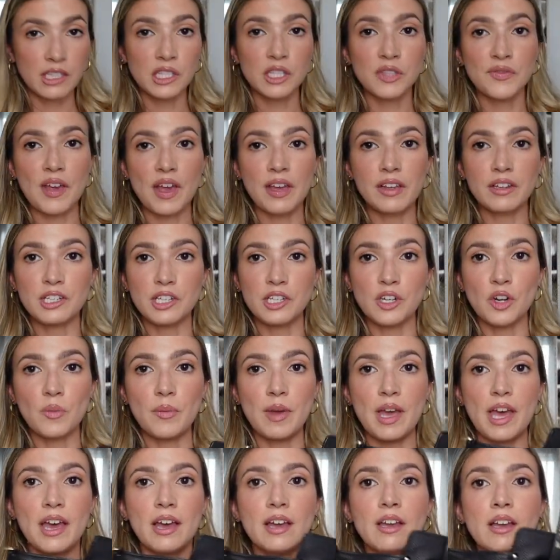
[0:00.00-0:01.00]
this Valentino
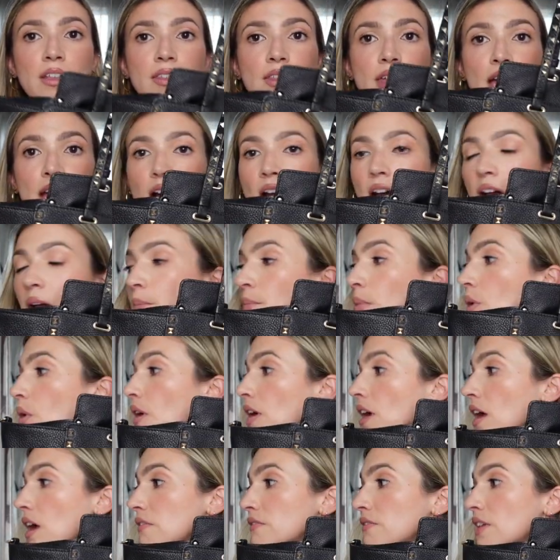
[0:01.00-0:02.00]
bag that I
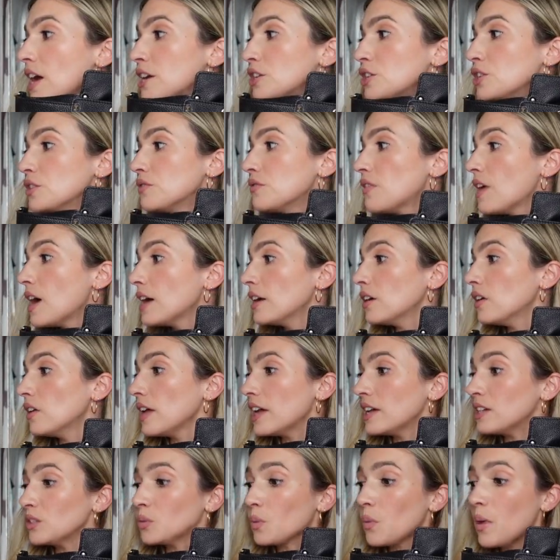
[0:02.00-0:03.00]
bought on Fashionphile as